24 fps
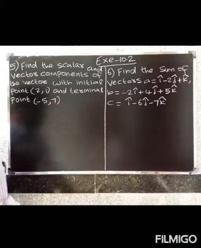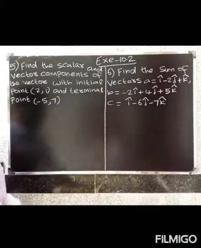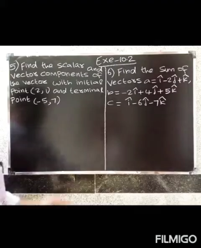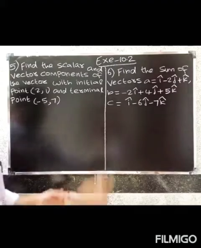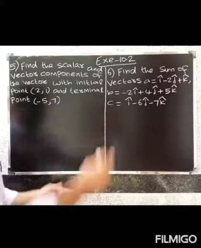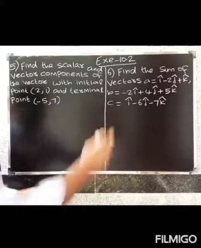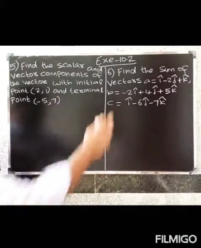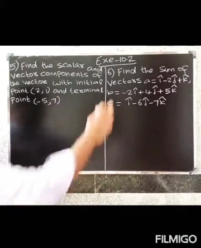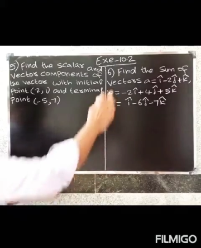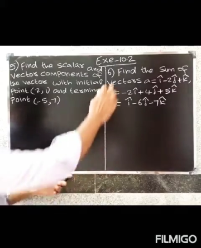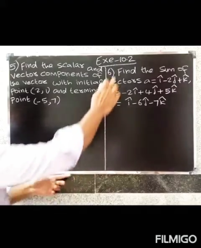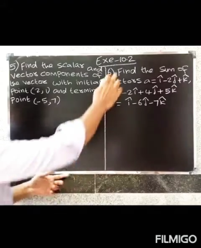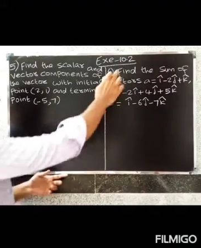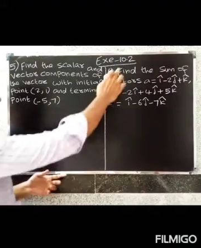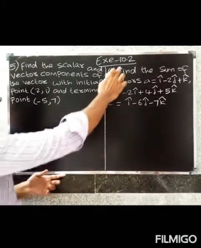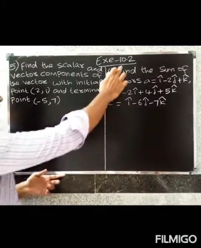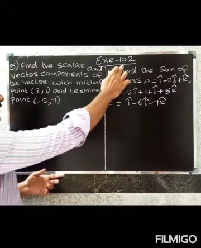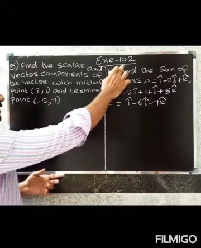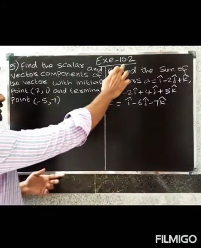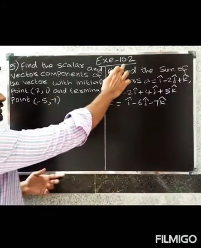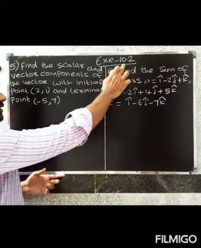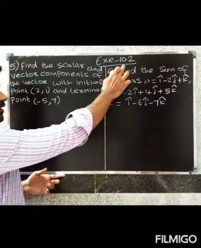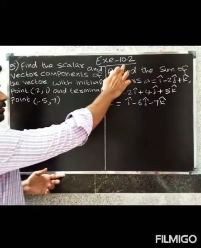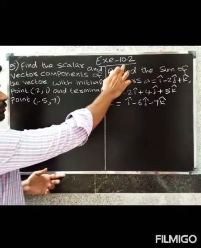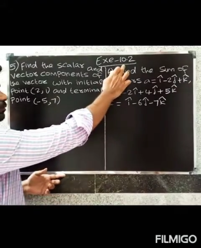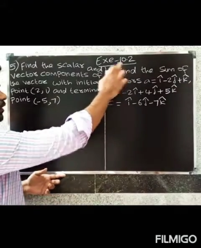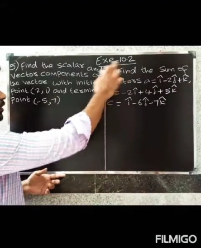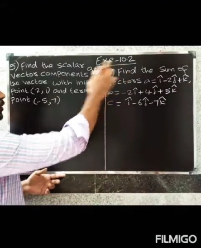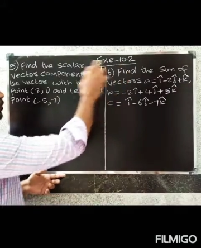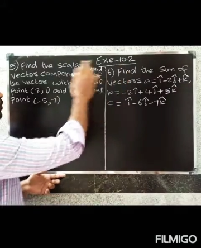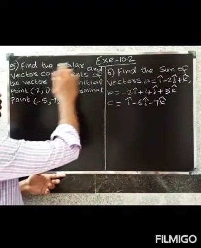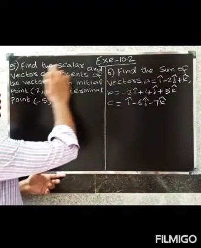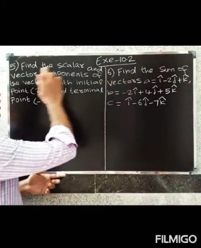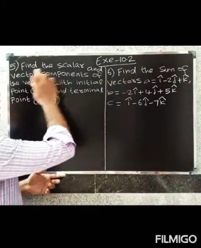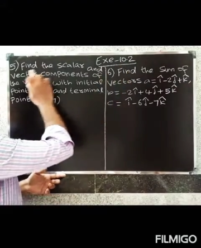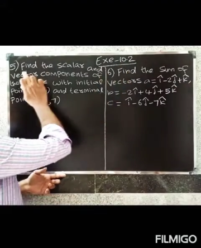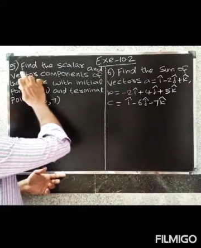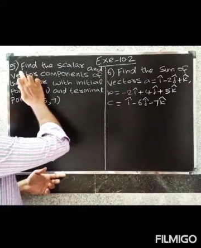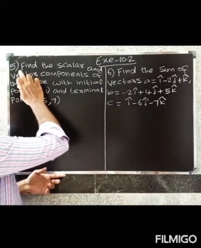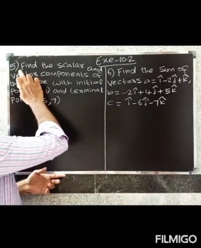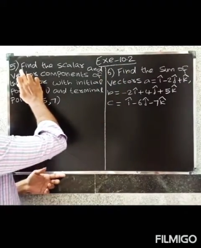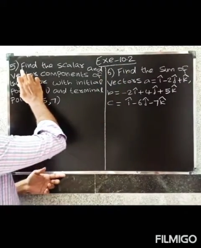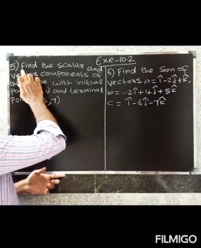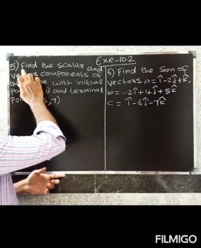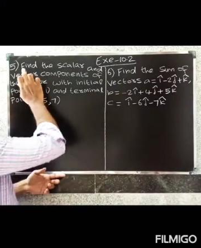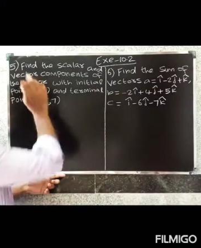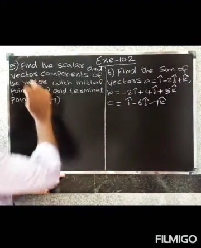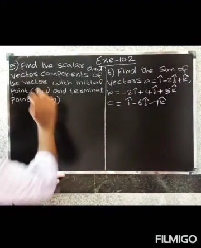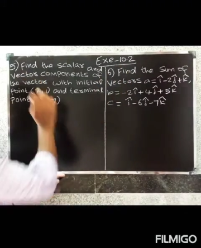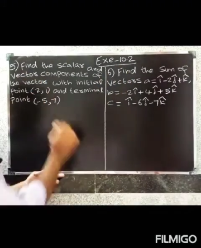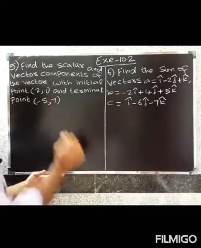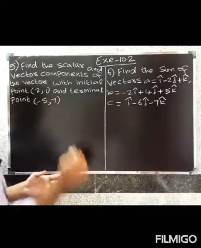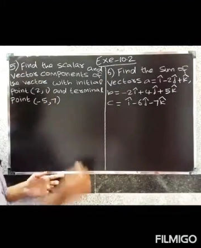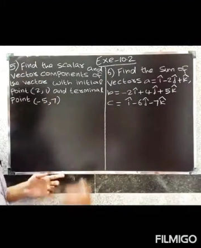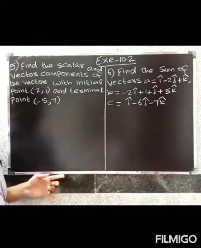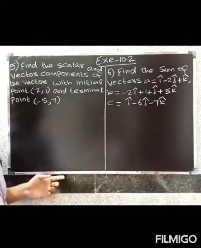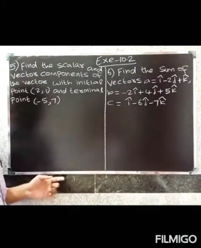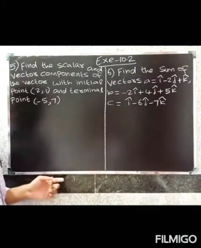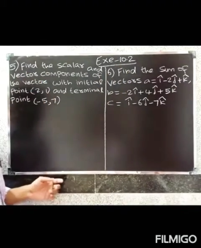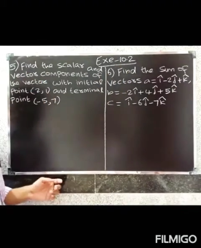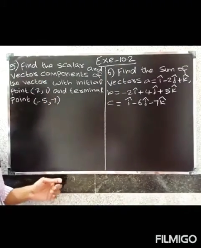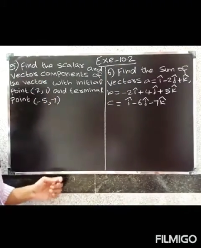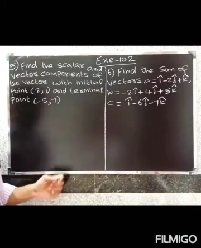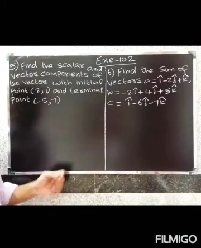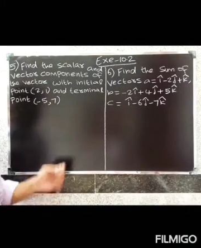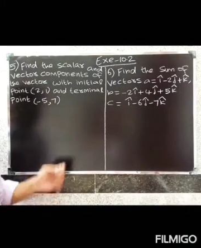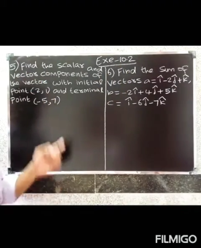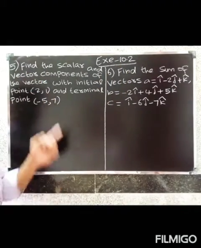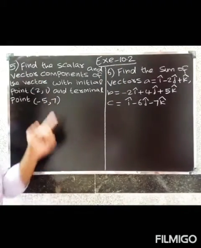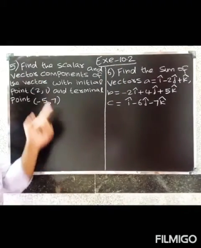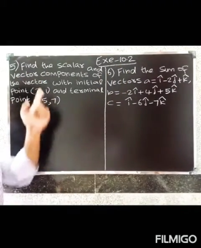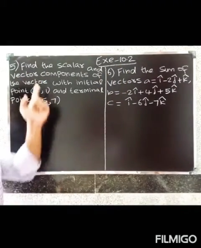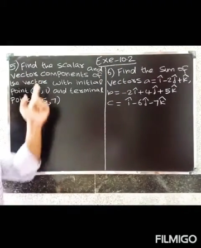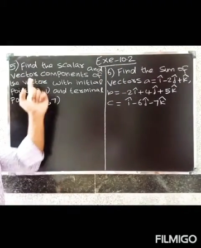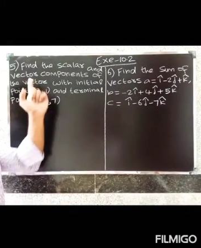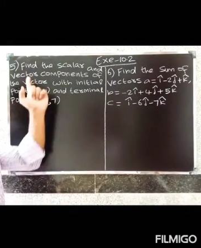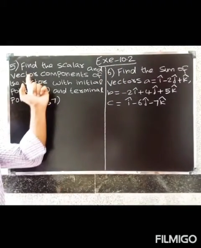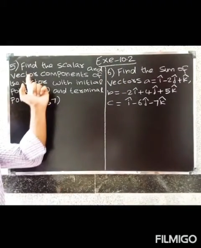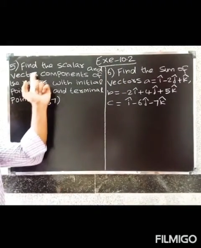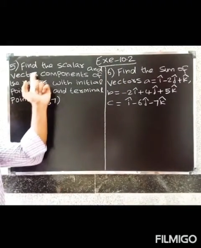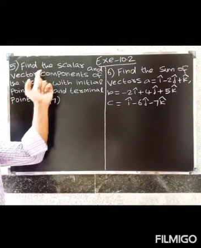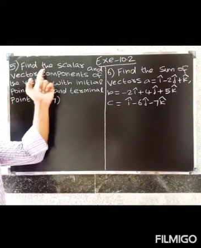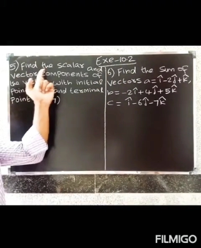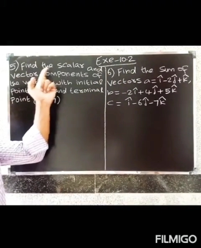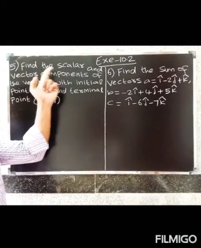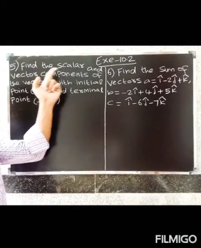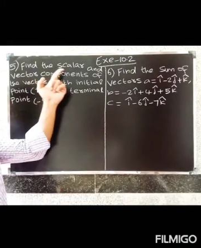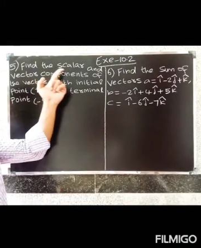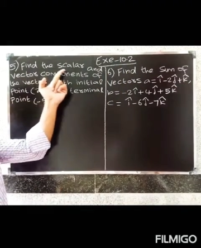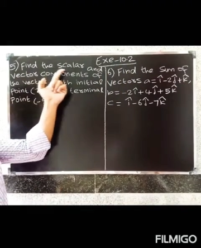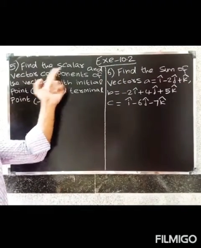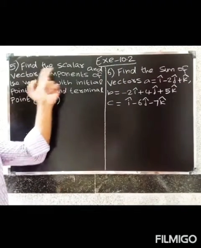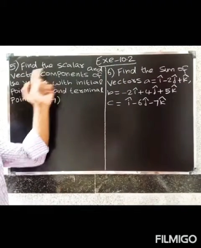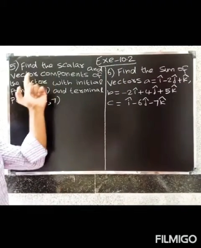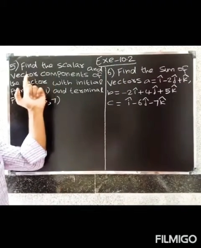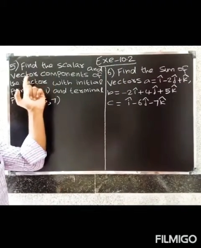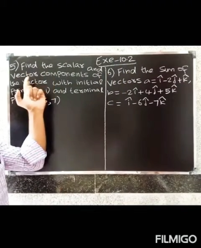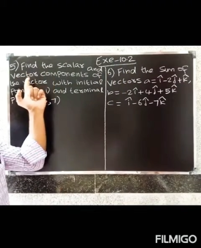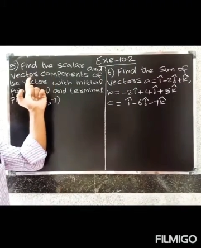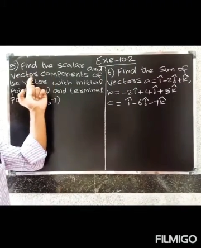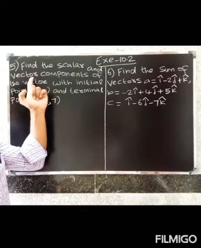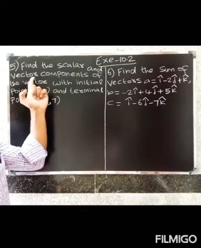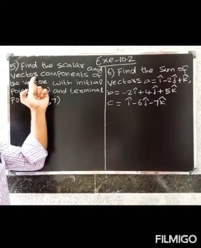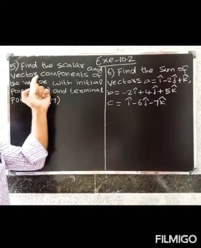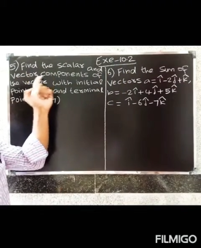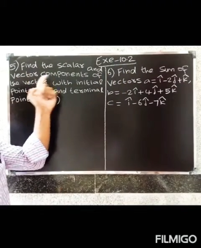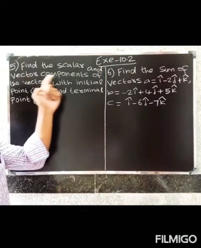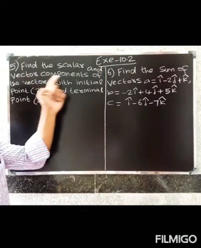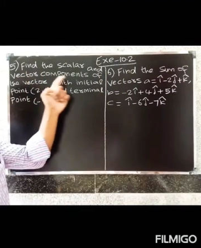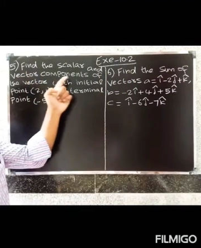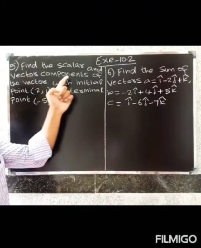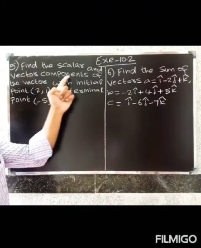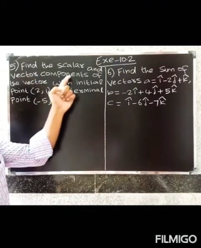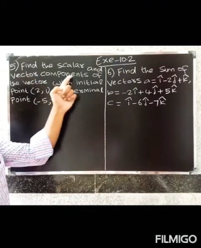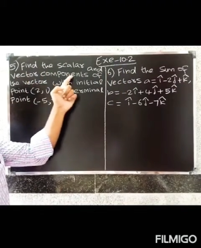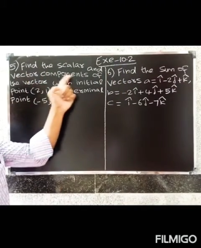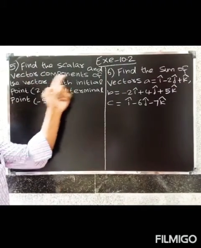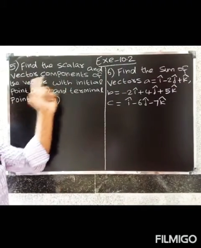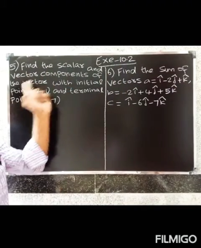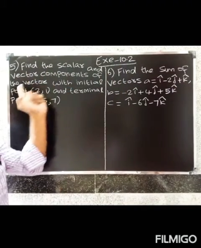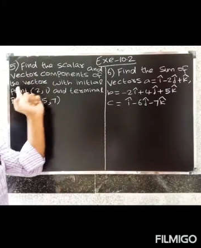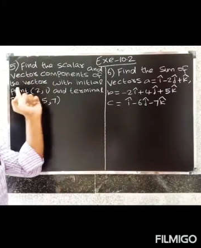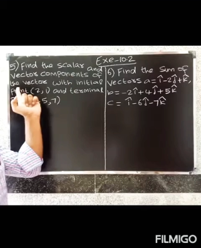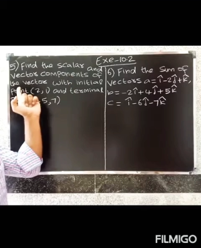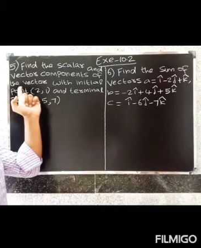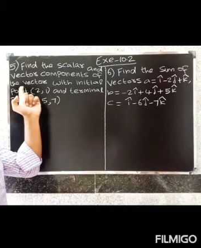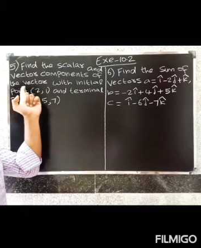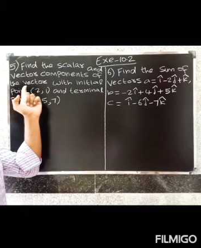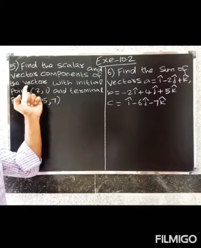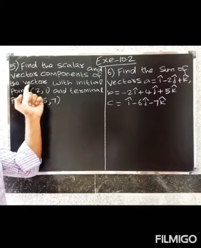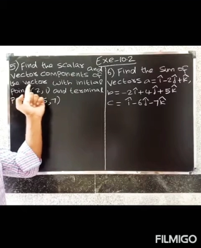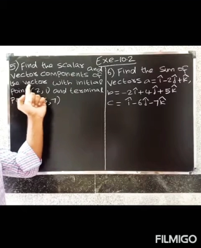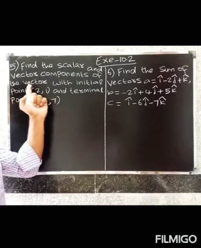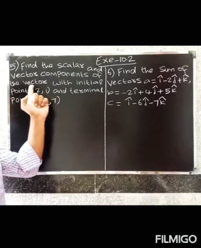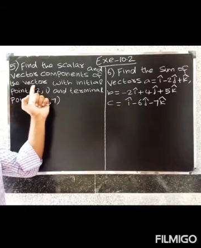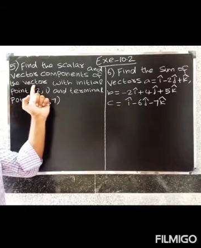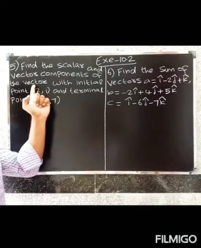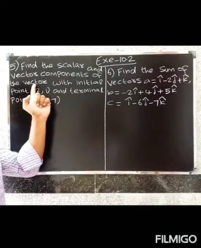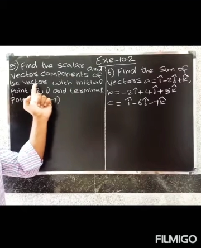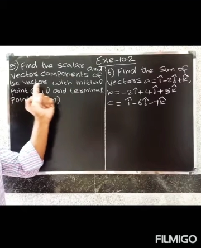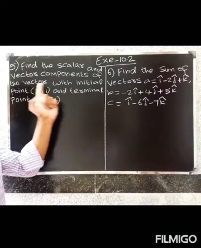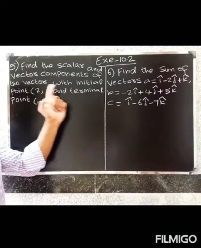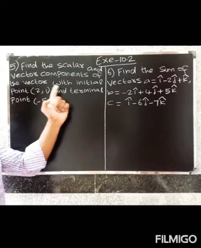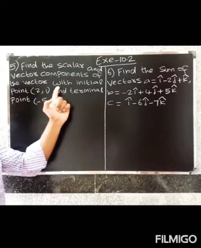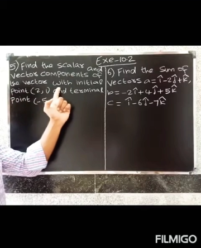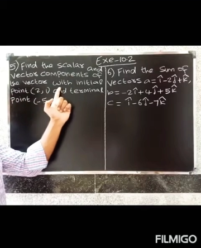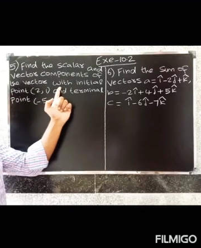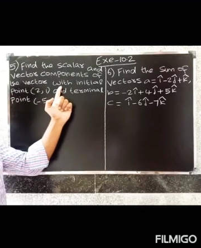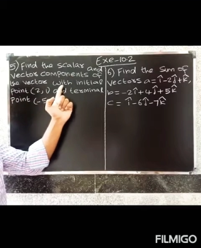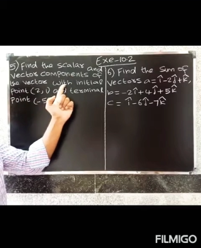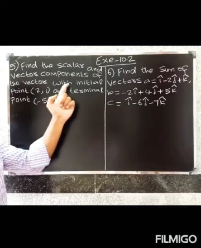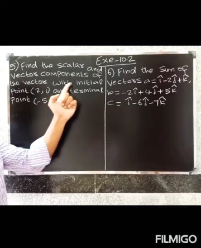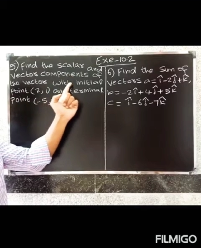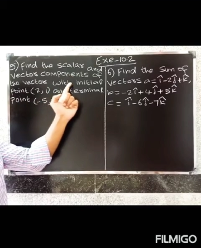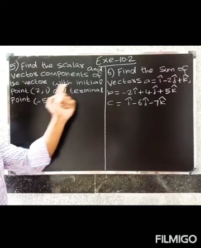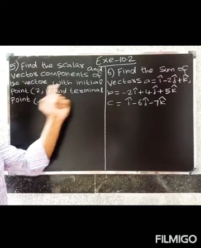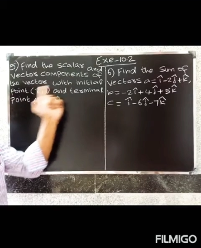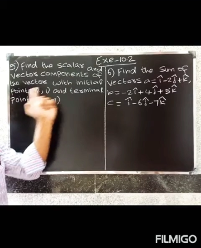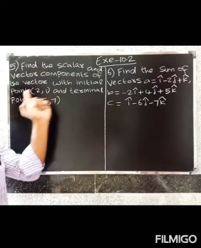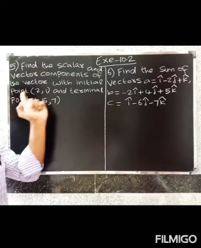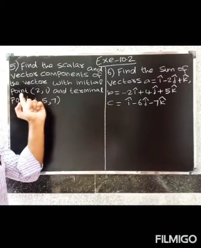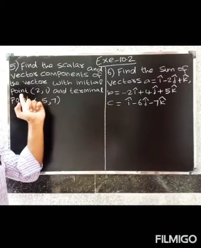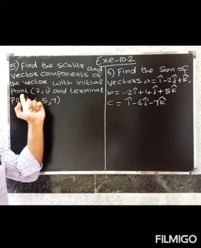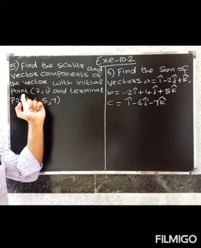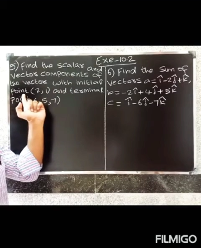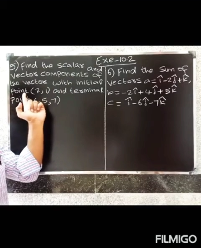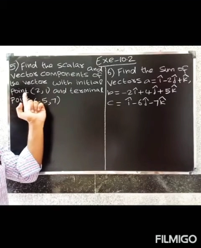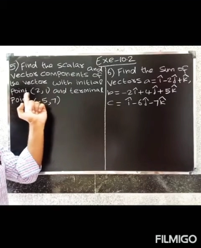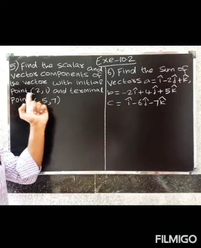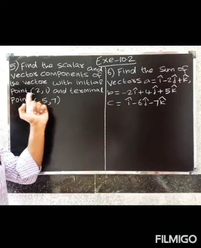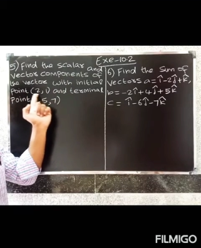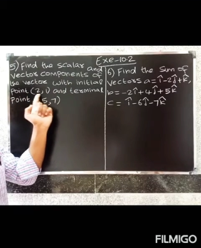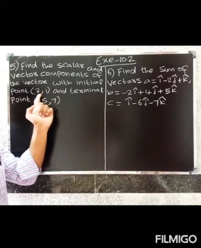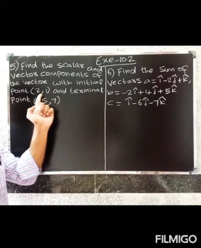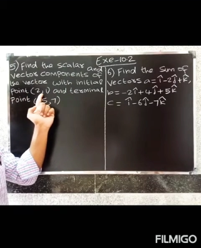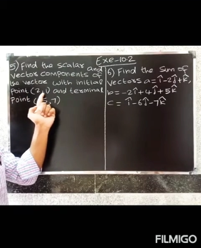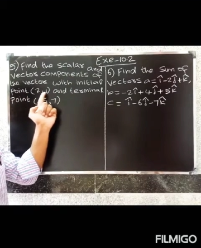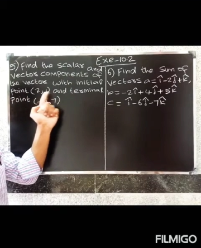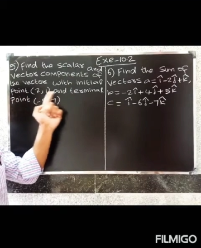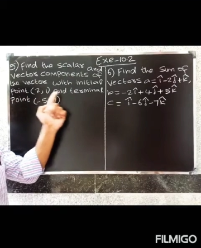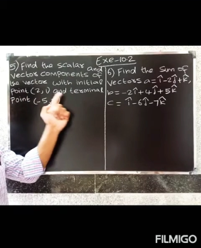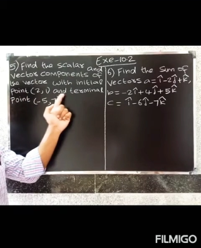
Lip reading: No face is visible, so there are no lips to read.